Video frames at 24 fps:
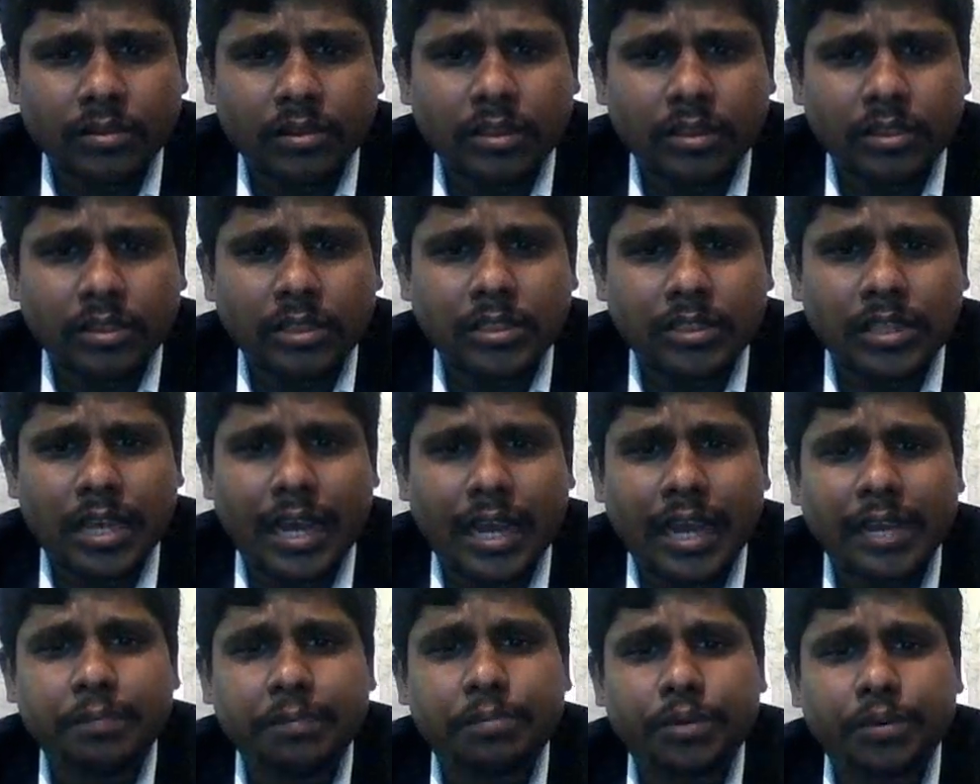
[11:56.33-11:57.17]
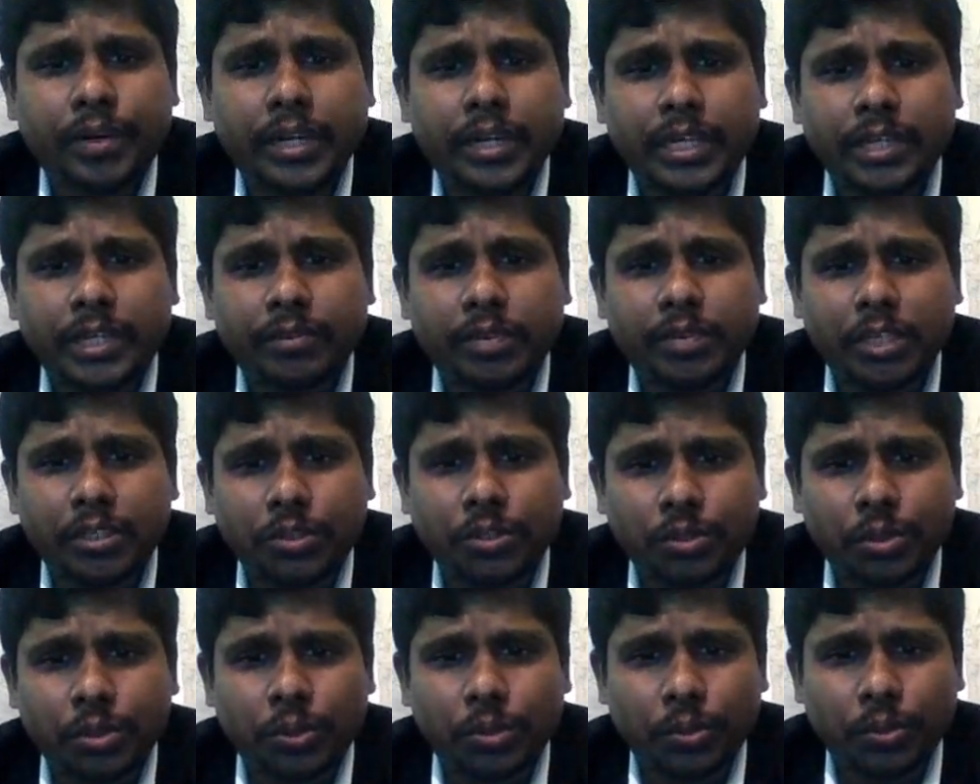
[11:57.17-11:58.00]
it's a high productivity
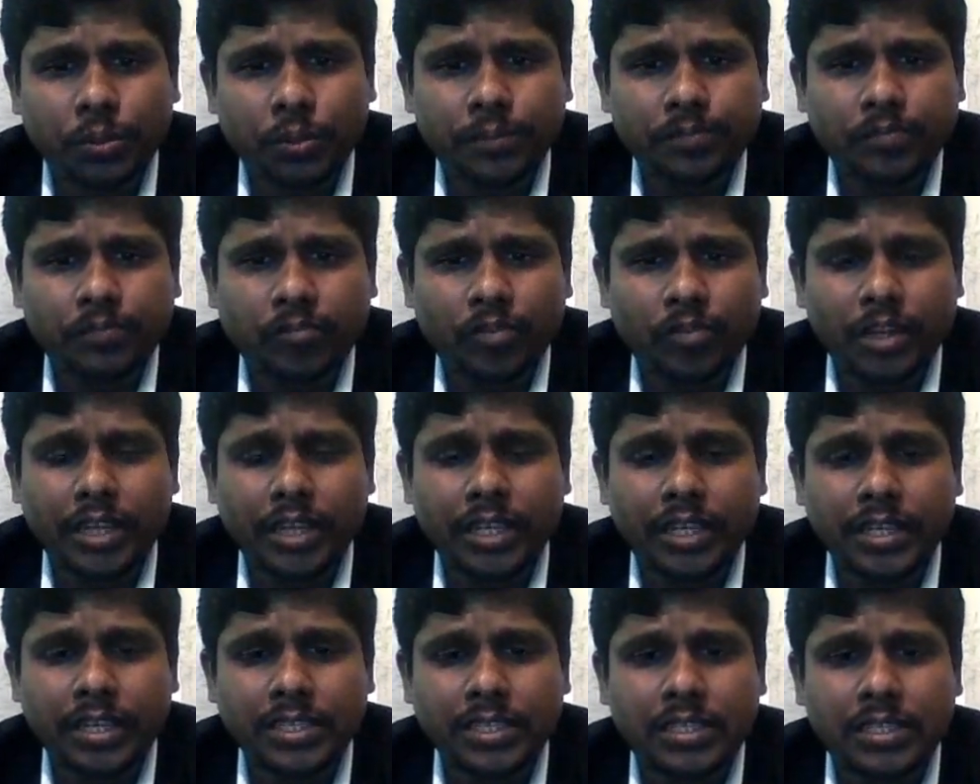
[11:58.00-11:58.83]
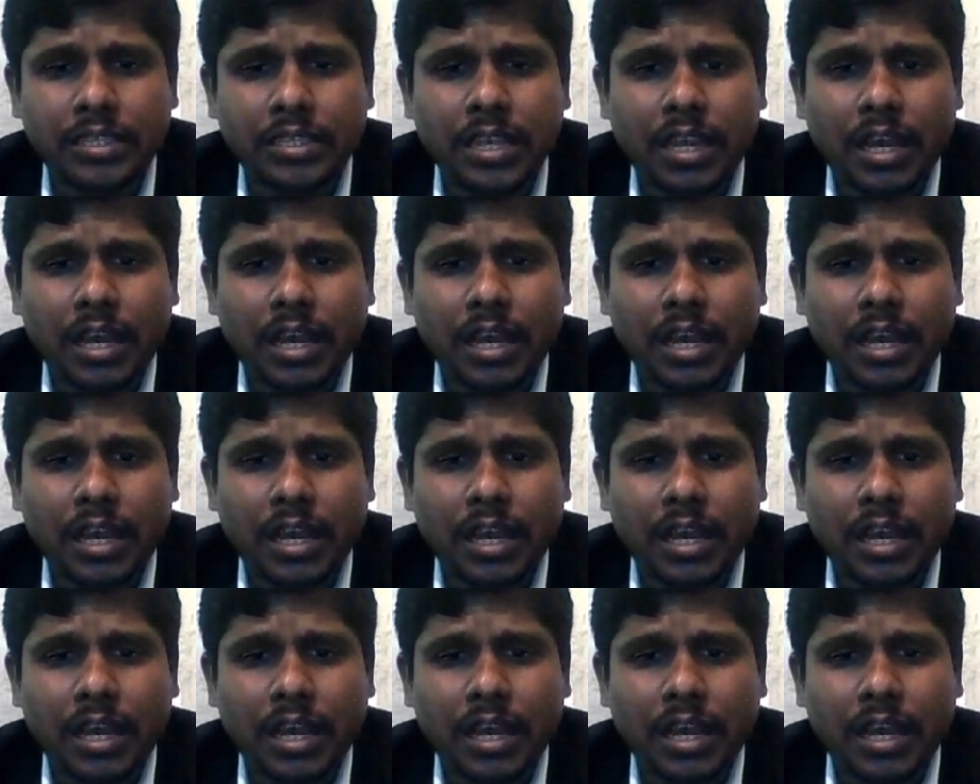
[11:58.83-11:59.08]
tool when he's